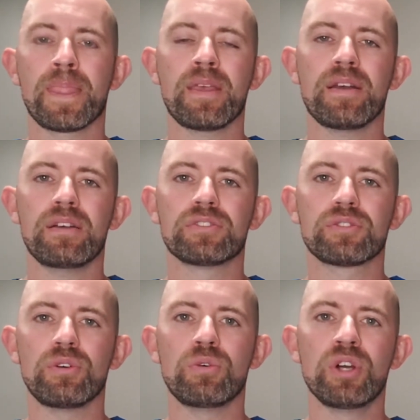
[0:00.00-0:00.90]

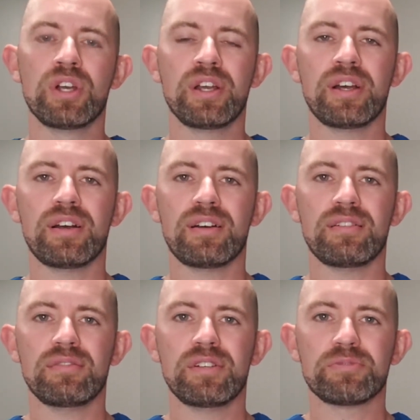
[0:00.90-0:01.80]

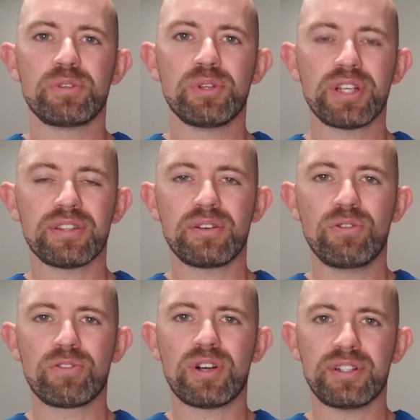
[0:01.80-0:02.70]
As we look at the
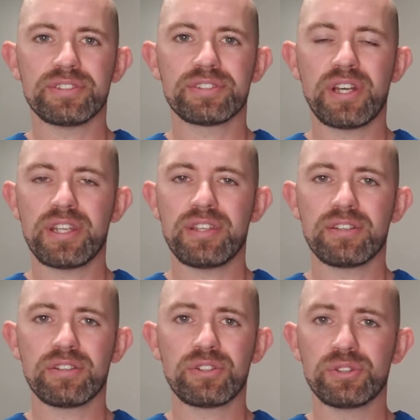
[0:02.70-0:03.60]
overall study and
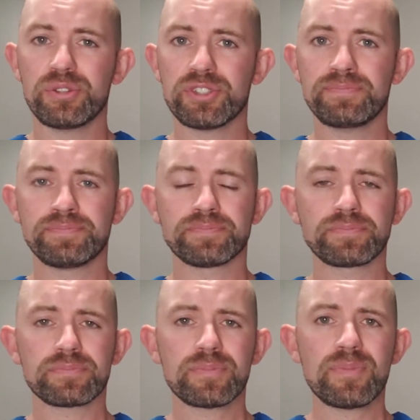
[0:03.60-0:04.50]
conclusion,
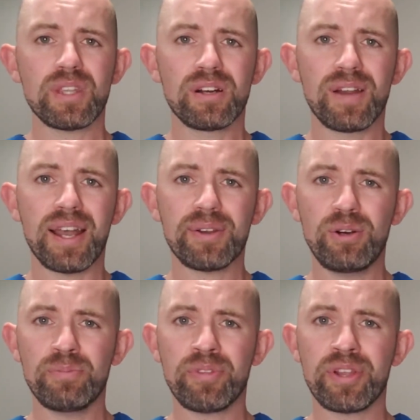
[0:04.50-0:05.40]
our
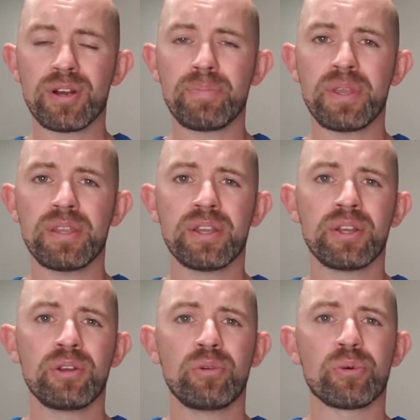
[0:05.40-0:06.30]
at-home therapy,
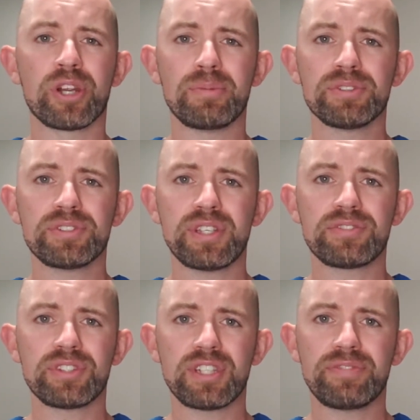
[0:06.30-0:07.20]
we're able to see a
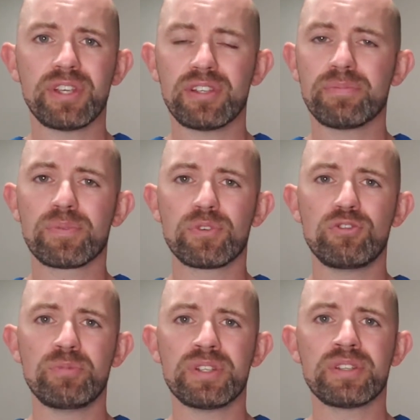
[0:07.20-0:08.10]
significant
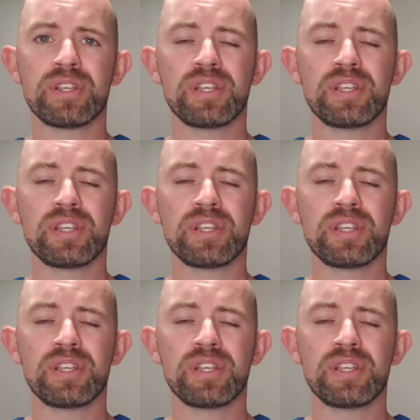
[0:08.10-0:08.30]
improvement